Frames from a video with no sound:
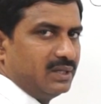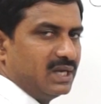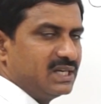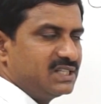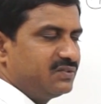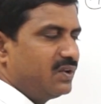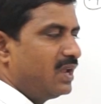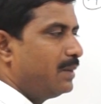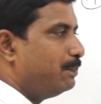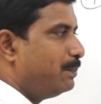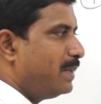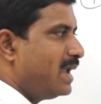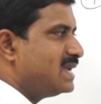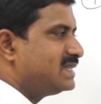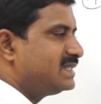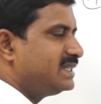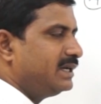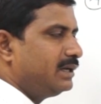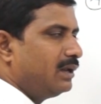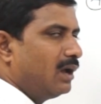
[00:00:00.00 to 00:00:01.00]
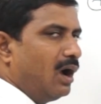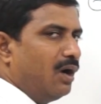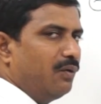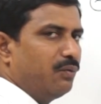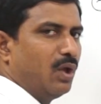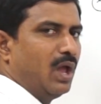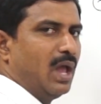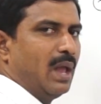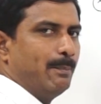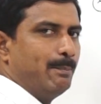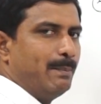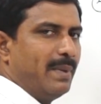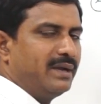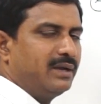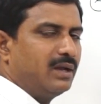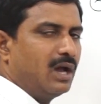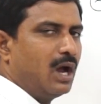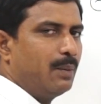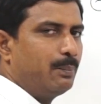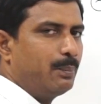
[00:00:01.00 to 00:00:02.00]
That's why basicity of
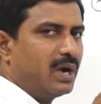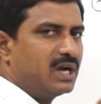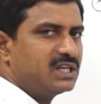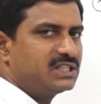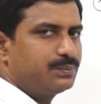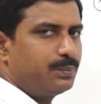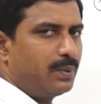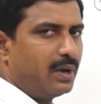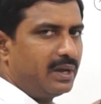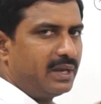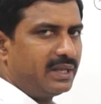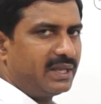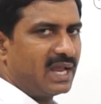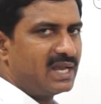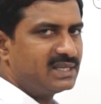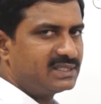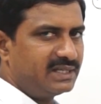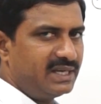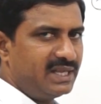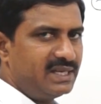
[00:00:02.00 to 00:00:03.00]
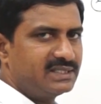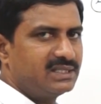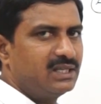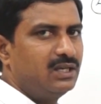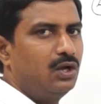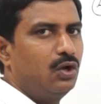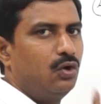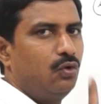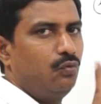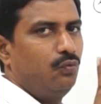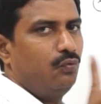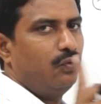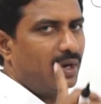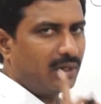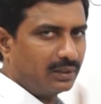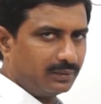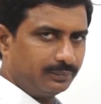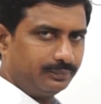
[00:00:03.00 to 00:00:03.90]
metaphosphoric acid is 1.